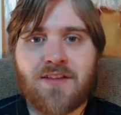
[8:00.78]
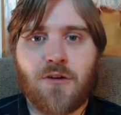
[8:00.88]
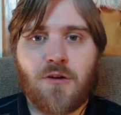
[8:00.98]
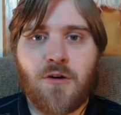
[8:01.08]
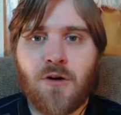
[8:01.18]

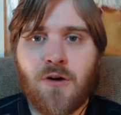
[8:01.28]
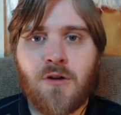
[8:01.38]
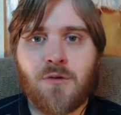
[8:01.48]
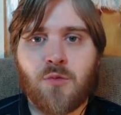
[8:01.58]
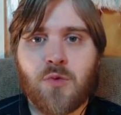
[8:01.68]

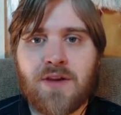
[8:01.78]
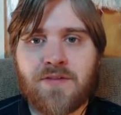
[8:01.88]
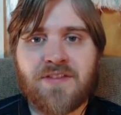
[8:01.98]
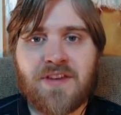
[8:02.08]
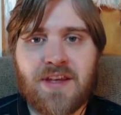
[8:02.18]
all we have
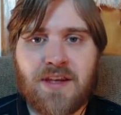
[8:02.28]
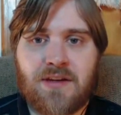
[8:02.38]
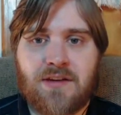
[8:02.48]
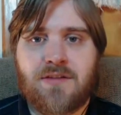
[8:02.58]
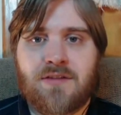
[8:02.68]

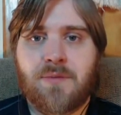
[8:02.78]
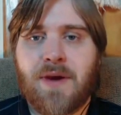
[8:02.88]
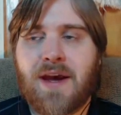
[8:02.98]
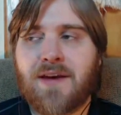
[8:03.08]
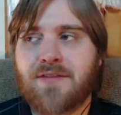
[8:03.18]
seen the
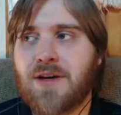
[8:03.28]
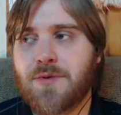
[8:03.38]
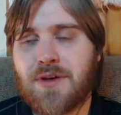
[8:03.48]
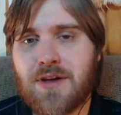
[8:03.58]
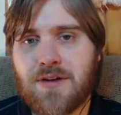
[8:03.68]
past couple
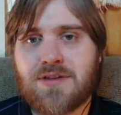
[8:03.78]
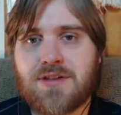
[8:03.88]
of years.